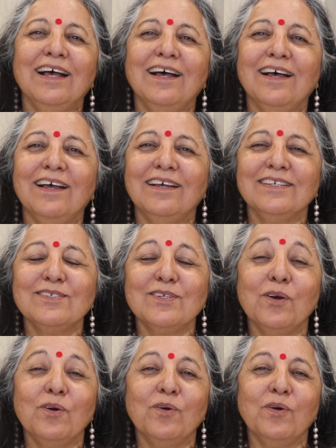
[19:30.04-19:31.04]
uh,
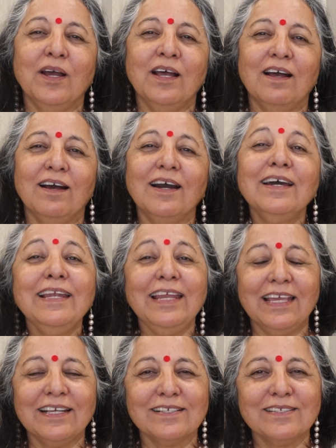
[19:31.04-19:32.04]
so uh,
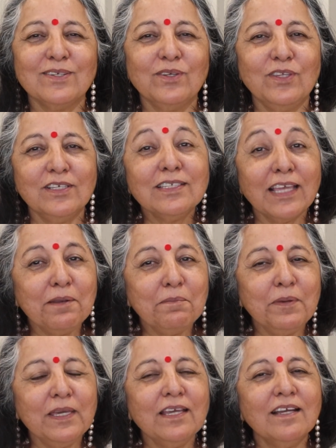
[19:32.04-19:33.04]
earning. So this can
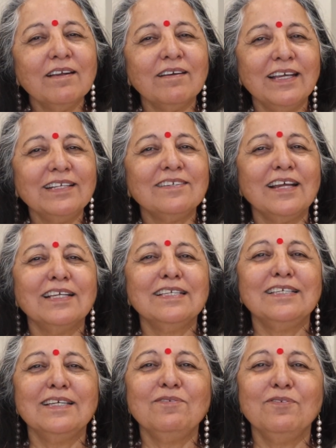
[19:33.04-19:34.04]
be a great
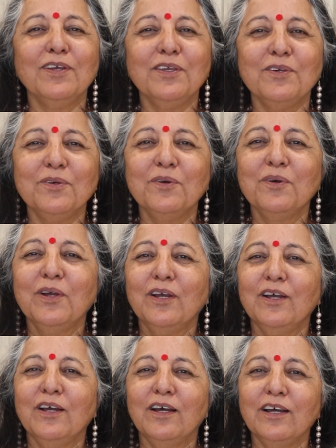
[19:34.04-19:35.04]
transit for you
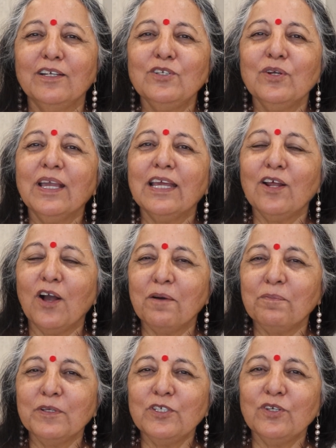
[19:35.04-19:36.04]
uh, to get
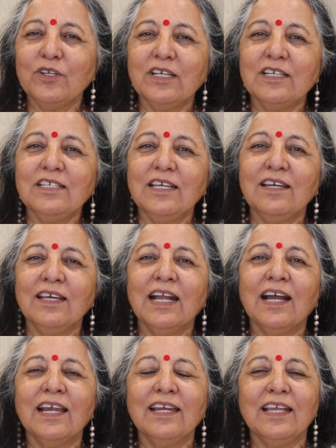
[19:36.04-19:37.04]
opportunity
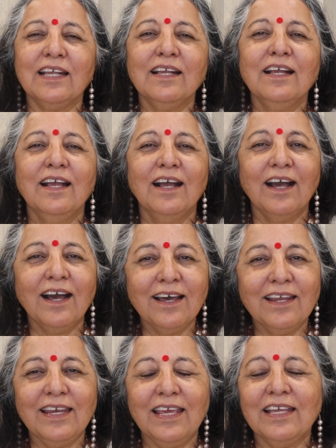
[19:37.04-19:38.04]
regarding
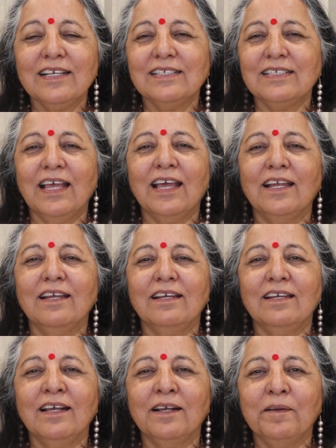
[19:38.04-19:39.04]
earnings
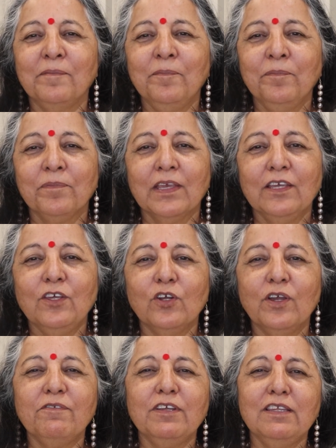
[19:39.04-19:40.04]
and uh, you
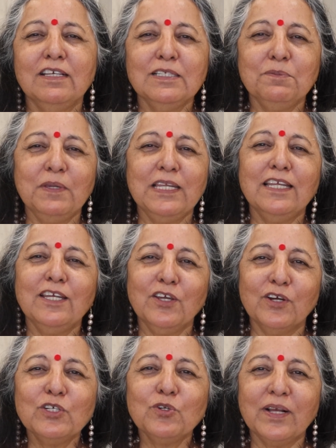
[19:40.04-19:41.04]
know, everything's been in
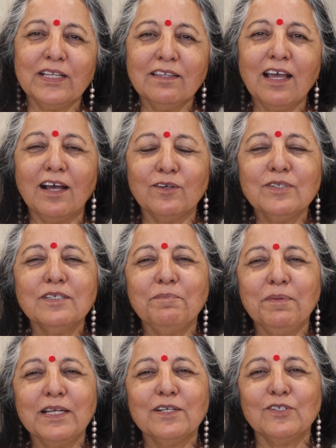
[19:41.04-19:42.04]
your twelfth house a
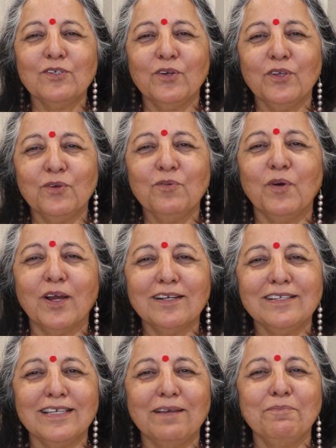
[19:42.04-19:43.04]
bit, so you
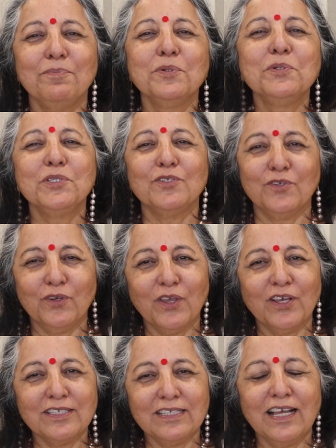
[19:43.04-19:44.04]
want some boost to
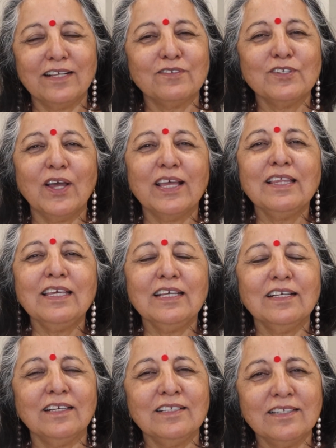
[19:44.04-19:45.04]
yourself. So I
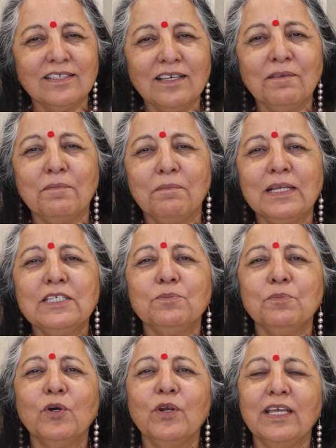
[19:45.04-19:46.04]
think it's a much
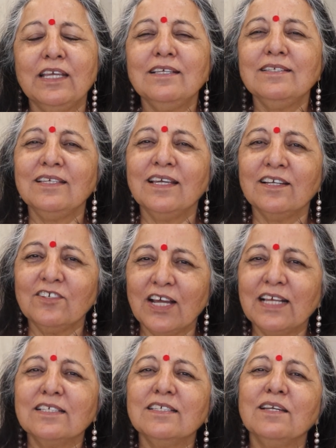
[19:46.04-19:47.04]
more easier
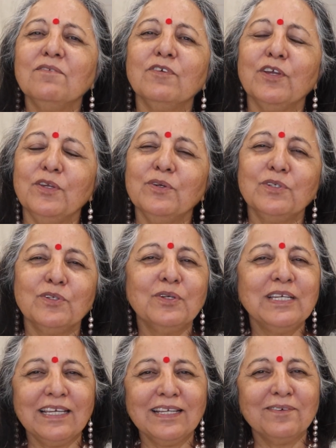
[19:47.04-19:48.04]
transit for you
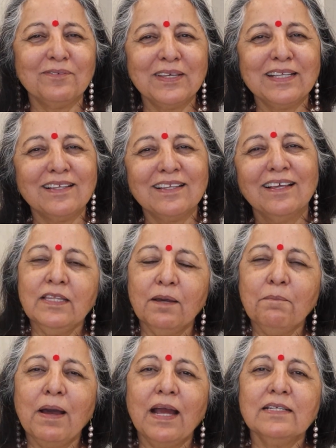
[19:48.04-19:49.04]
to deal with.
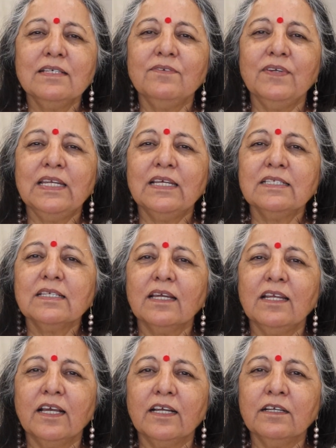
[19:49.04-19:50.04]
The Mars-Venus
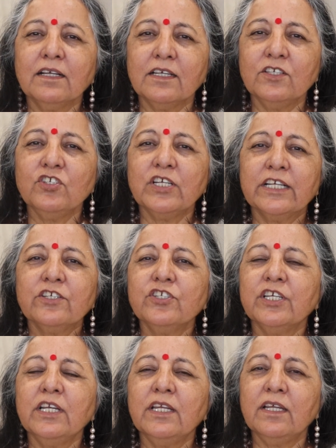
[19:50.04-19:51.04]
con-
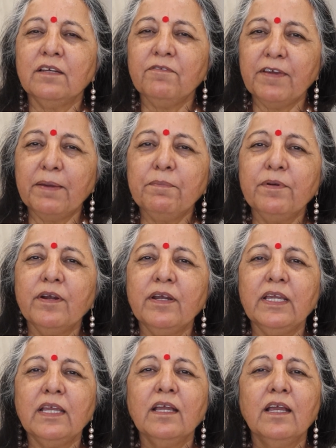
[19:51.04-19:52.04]
conjunction in
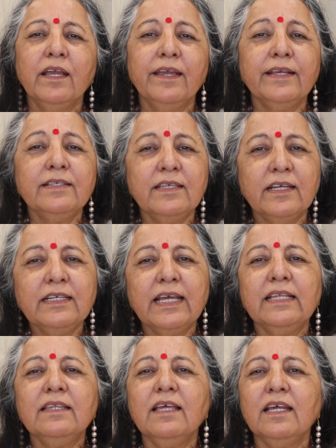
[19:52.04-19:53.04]
February is the
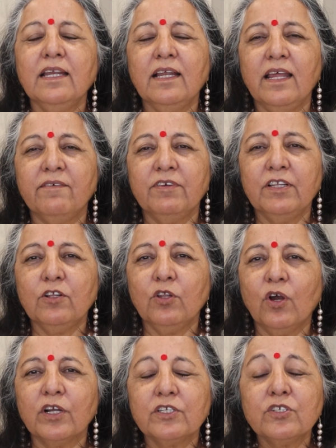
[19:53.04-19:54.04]
tenth and eleventh
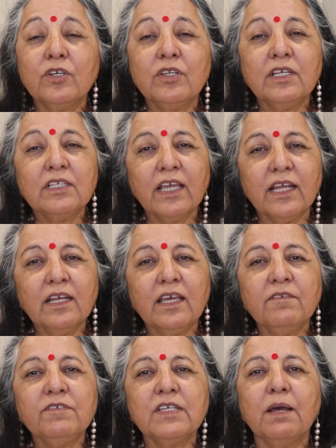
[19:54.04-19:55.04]
lord. So this can
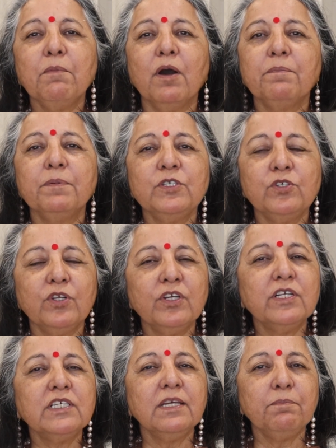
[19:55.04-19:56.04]
give some
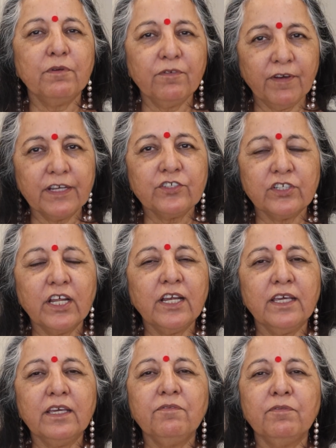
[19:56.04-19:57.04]
opportunity
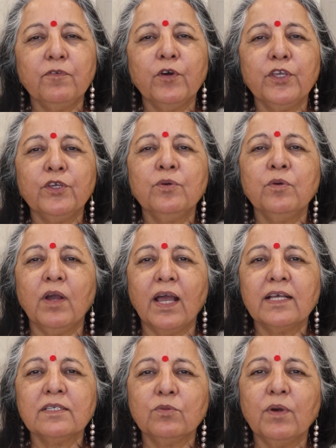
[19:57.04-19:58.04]
professionally for you
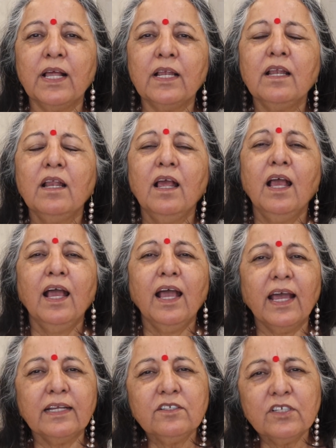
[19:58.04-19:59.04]
as well.
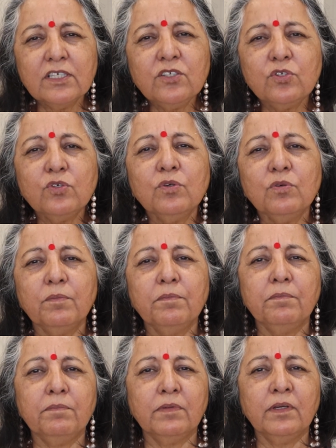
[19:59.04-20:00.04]
And just to
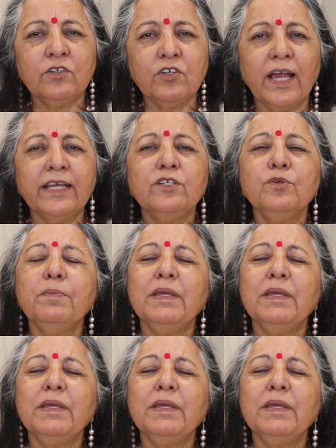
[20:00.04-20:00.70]
uh, try to